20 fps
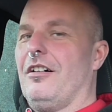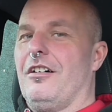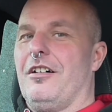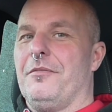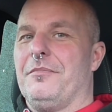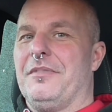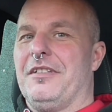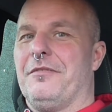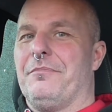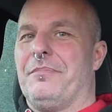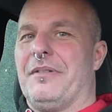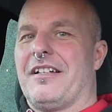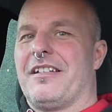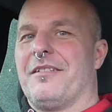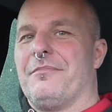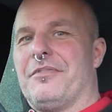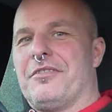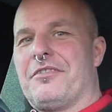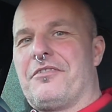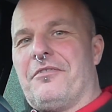I'm now
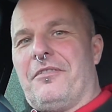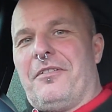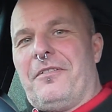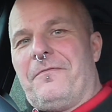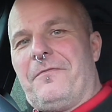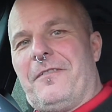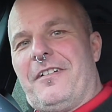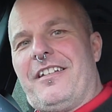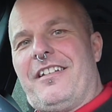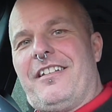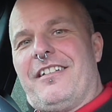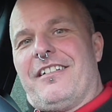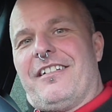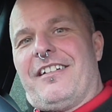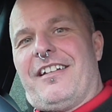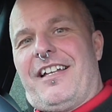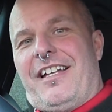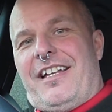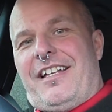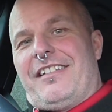back in my driveway,
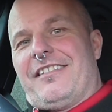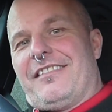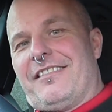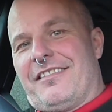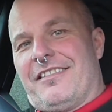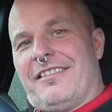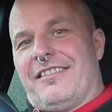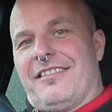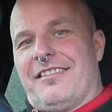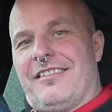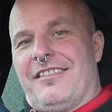and